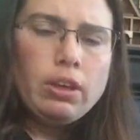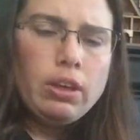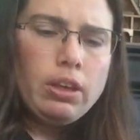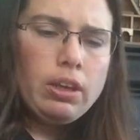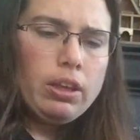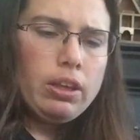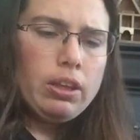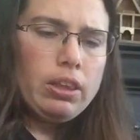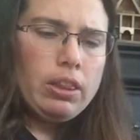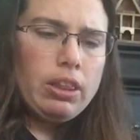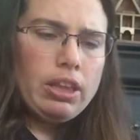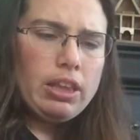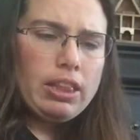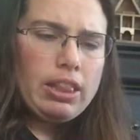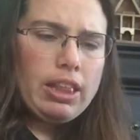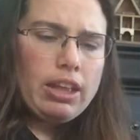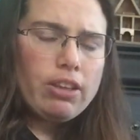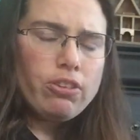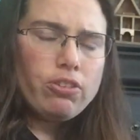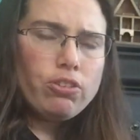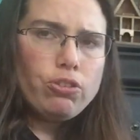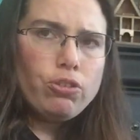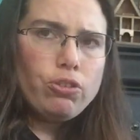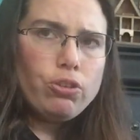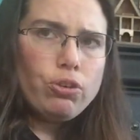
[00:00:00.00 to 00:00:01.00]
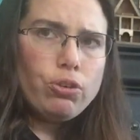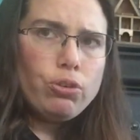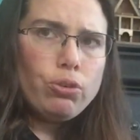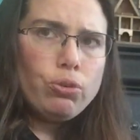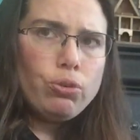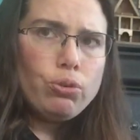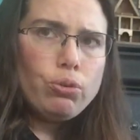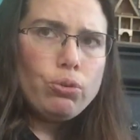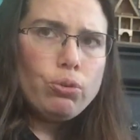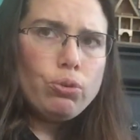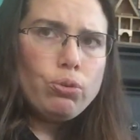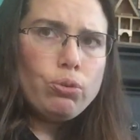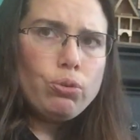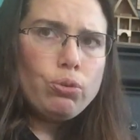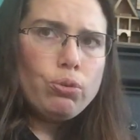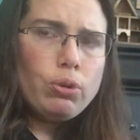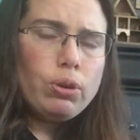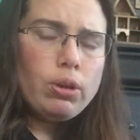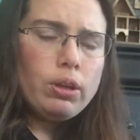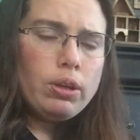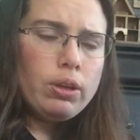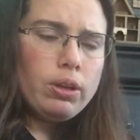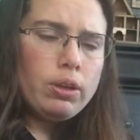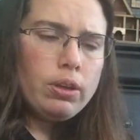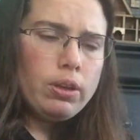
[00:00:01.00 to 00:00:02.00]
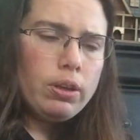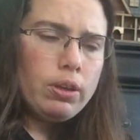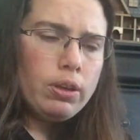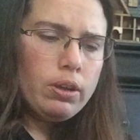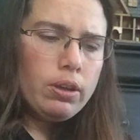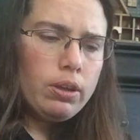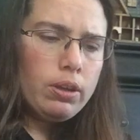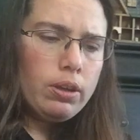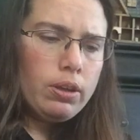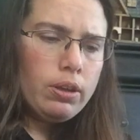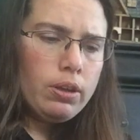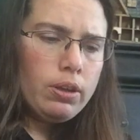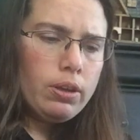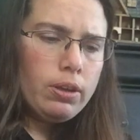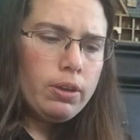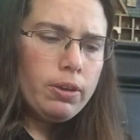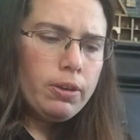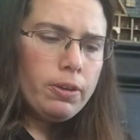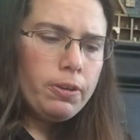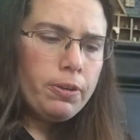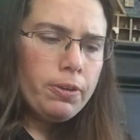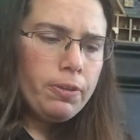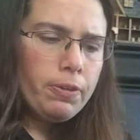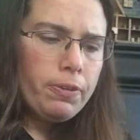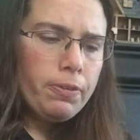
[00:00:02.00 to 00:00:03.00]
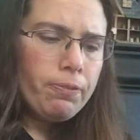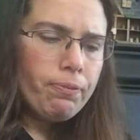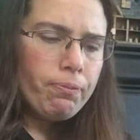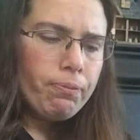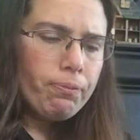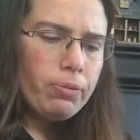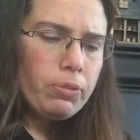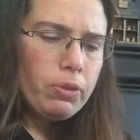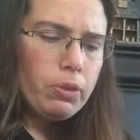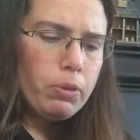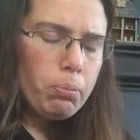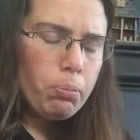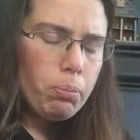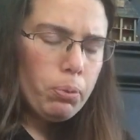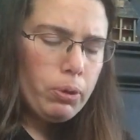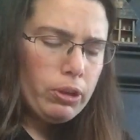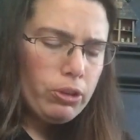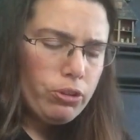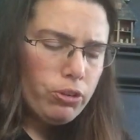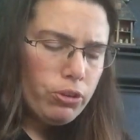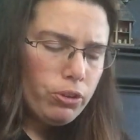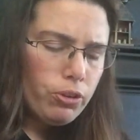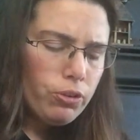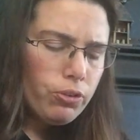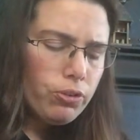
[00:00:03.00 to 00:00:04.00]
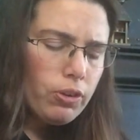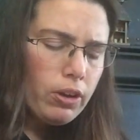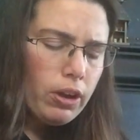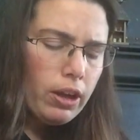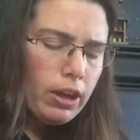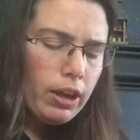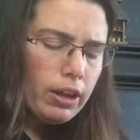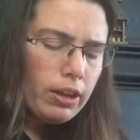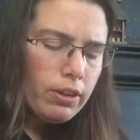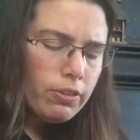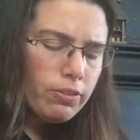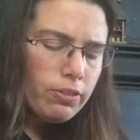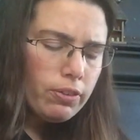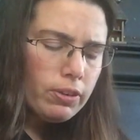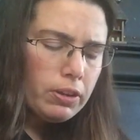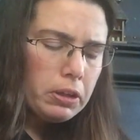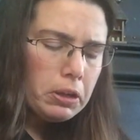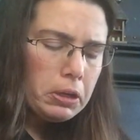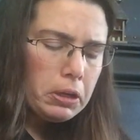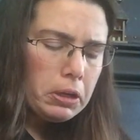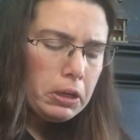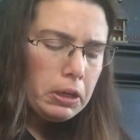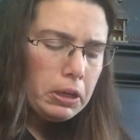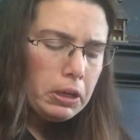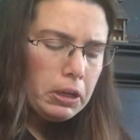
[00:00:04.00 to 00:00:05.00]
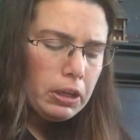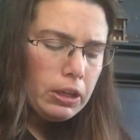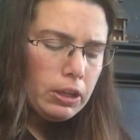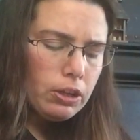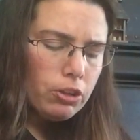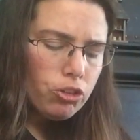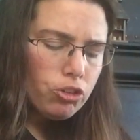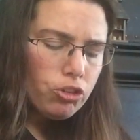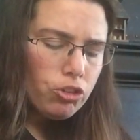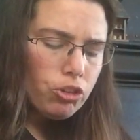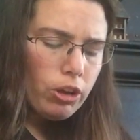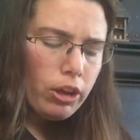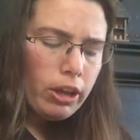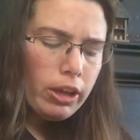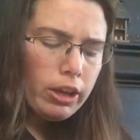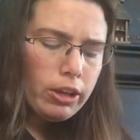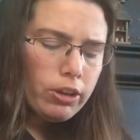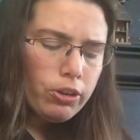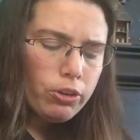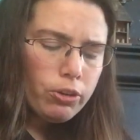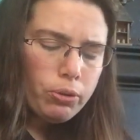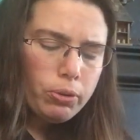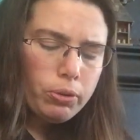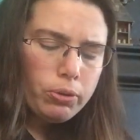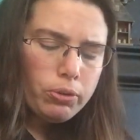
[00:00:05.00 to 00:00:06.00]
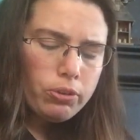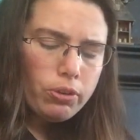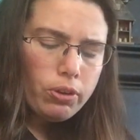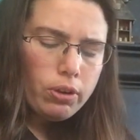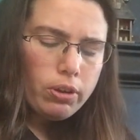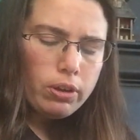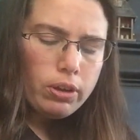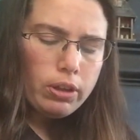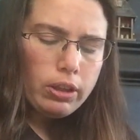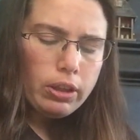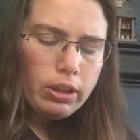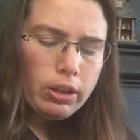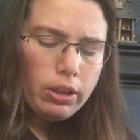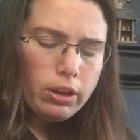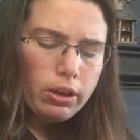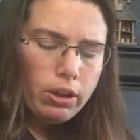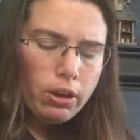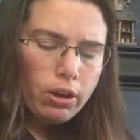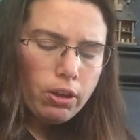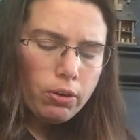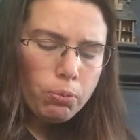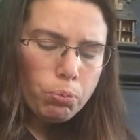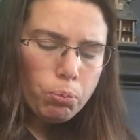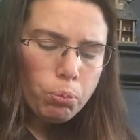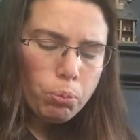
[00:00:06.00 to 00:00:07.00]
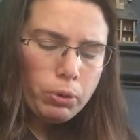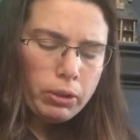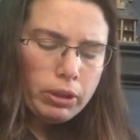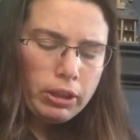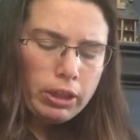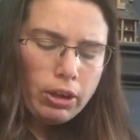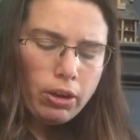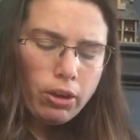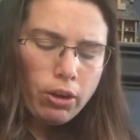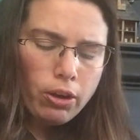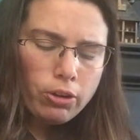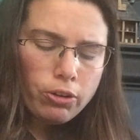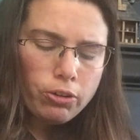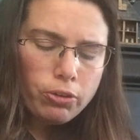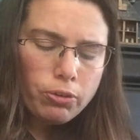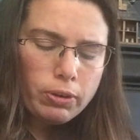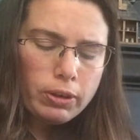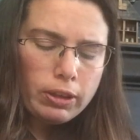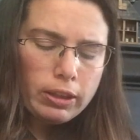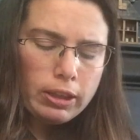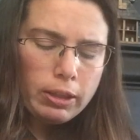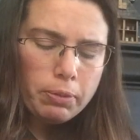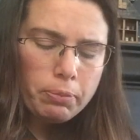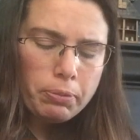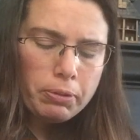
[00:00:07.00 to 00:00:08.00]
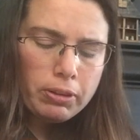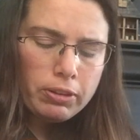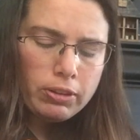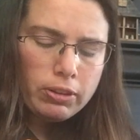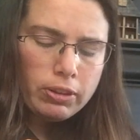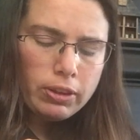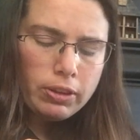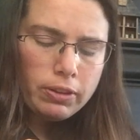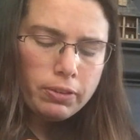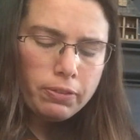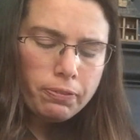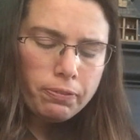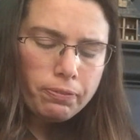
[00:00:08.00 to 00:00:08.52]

I think that's 2.25. Shy goos are really hard to read. Let me see.